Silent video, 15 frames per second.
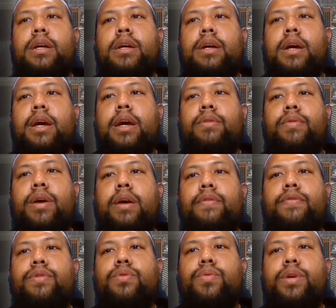and we
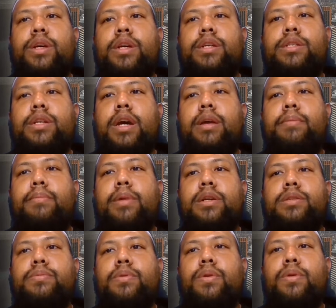have Twitch and
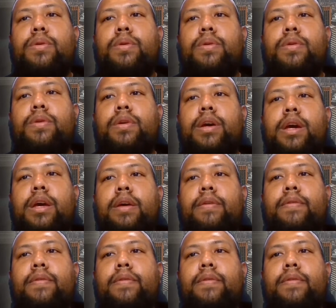much more. Okay,